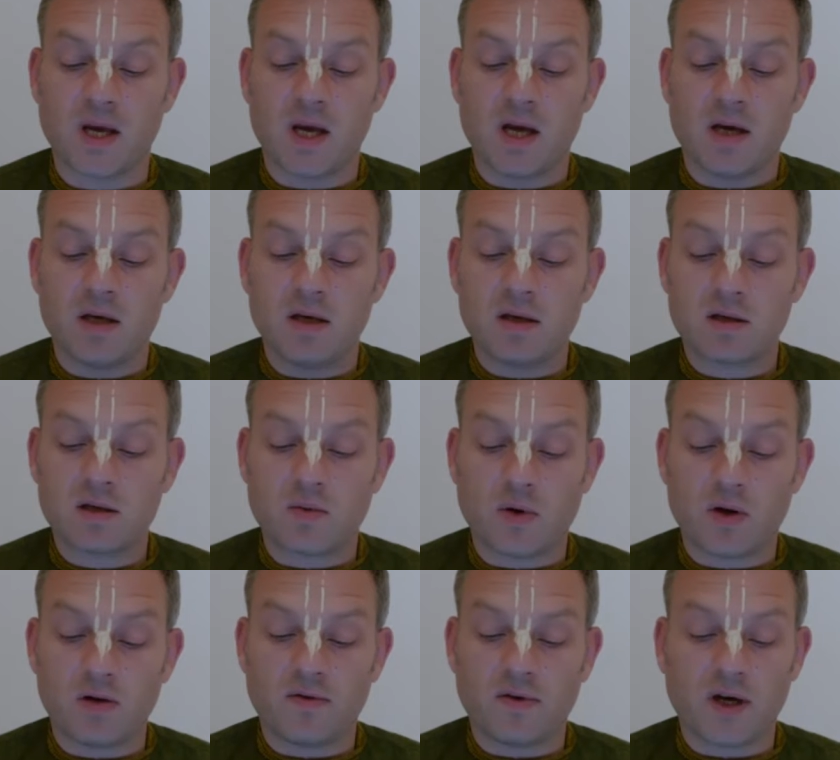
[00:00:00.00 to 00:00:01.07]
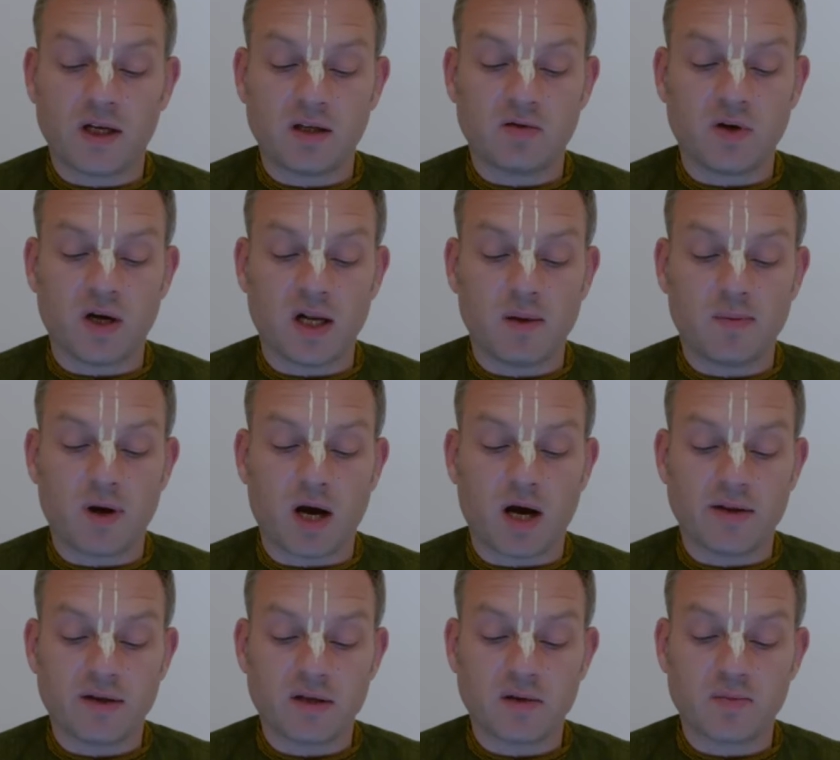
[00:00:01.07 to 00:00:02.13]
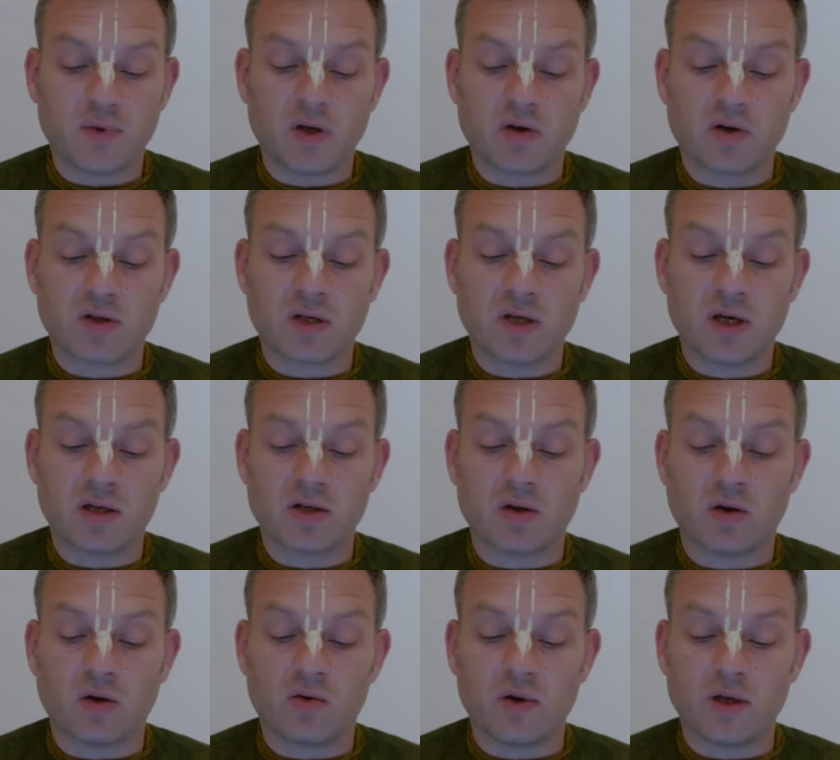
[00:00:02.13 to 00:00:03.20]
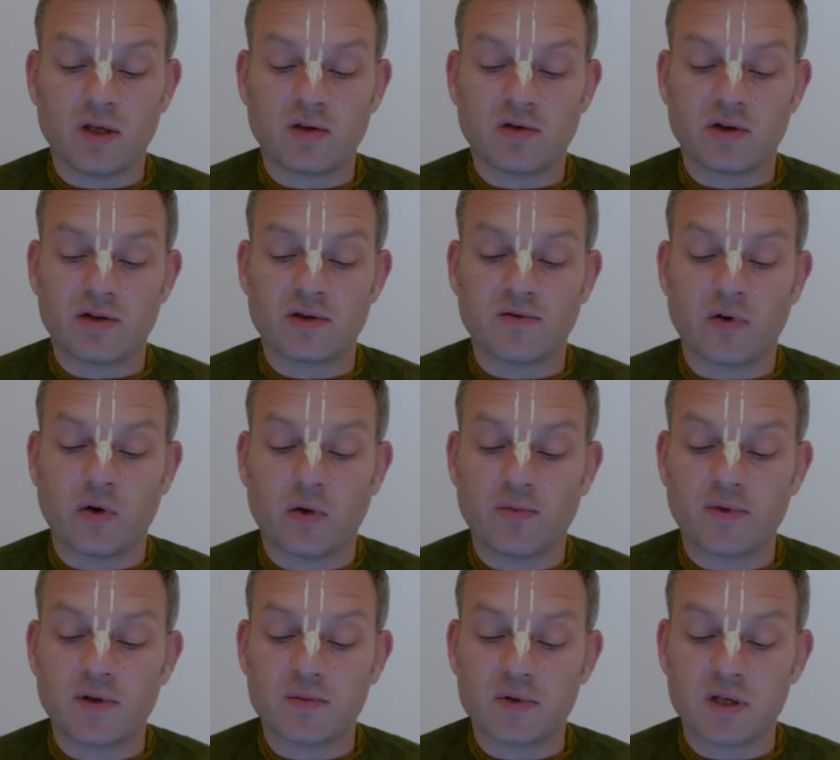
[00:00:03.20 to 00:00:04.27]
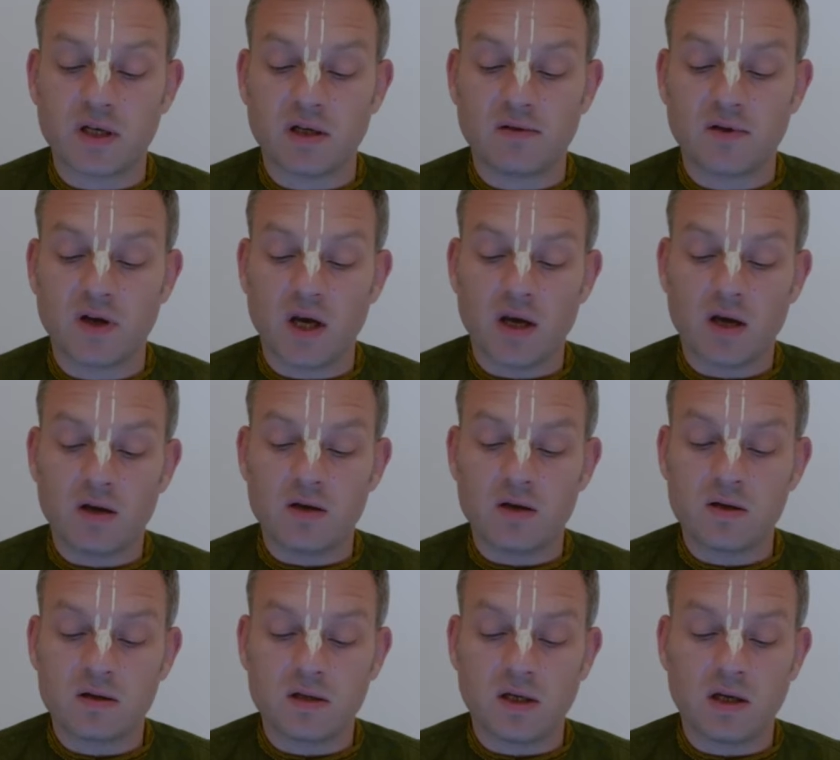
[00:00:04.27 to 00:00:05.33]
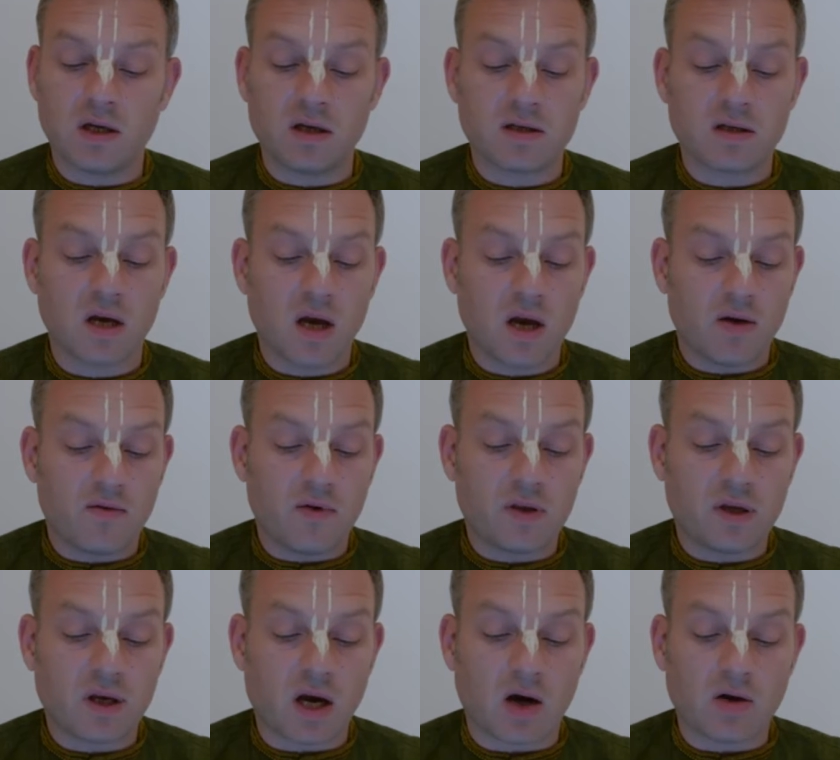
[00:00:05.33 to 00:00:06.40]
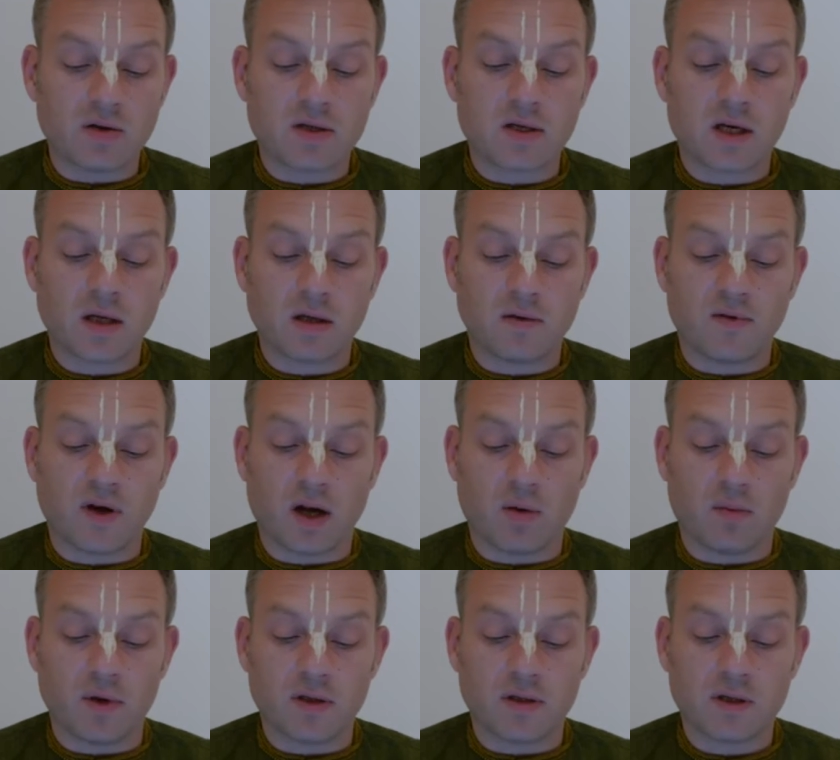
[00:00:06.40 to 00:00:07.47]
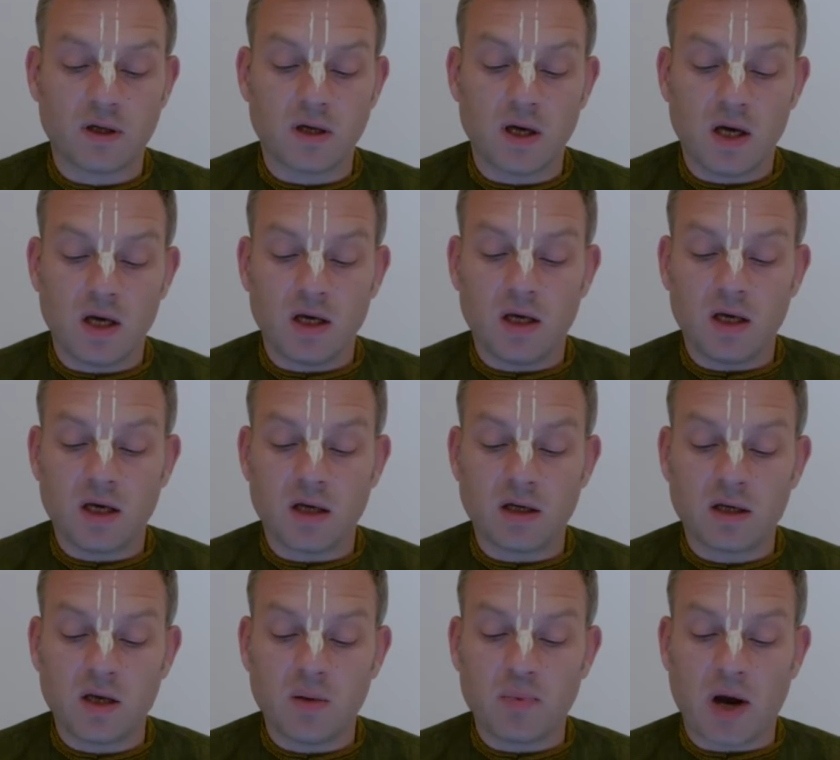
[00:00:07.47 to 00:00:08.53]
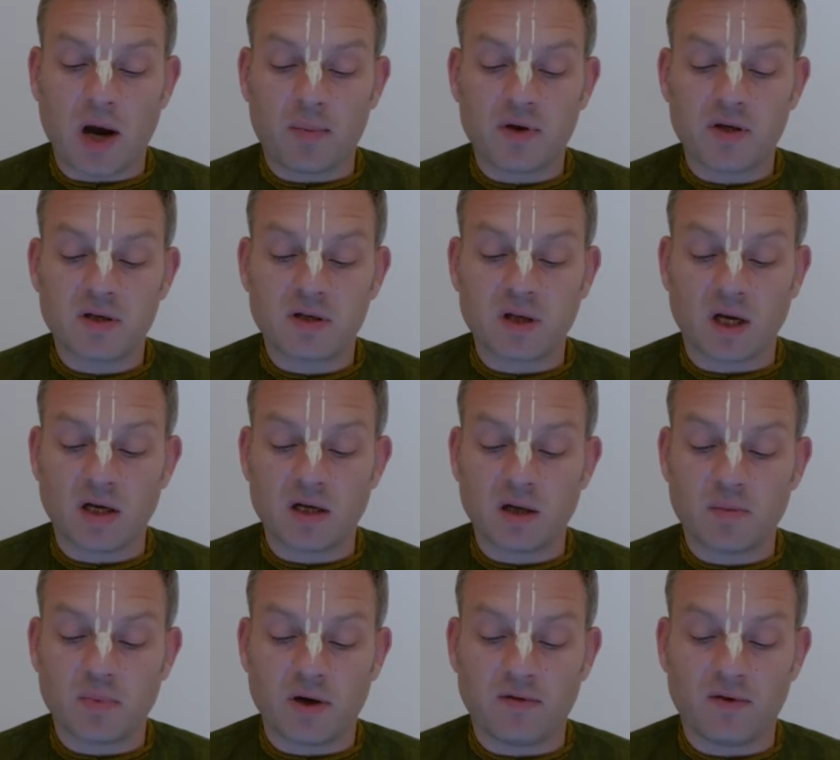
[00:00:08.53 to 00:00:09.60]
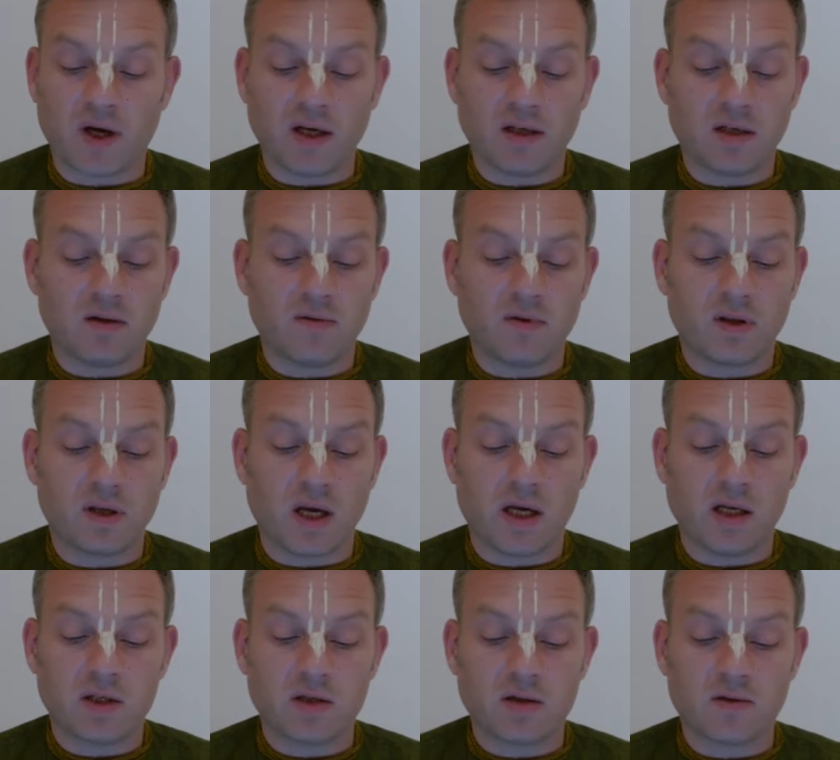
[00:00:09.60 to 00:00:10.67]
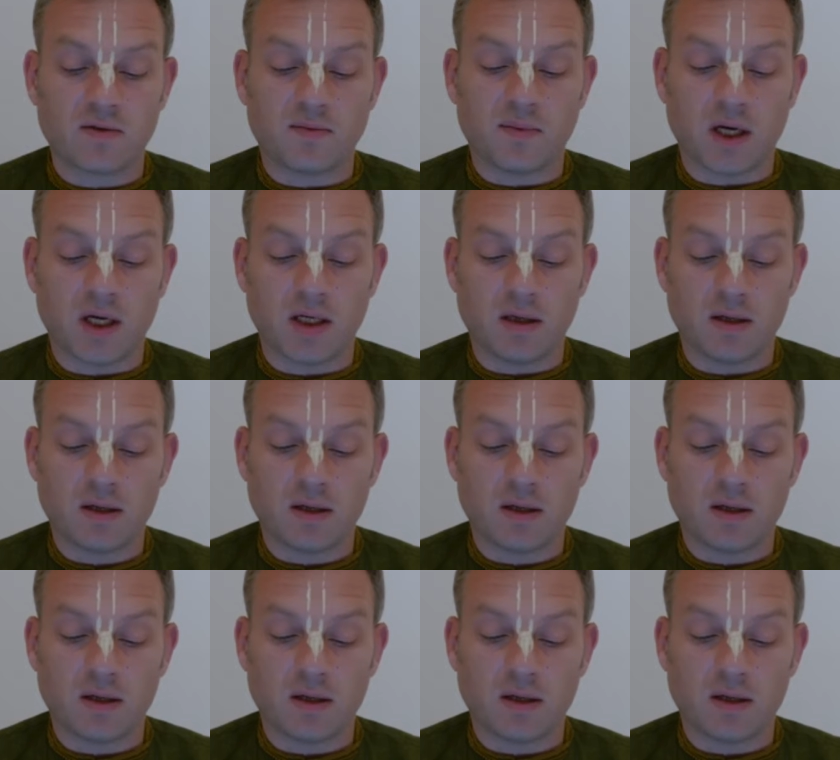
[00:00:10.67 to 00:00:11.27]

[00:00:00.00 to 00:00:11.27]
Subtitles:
He is qualified to help others because he has already transformed himself in his dealings with the outside environment. He can keep up his standard by fighting with the agents of Maya.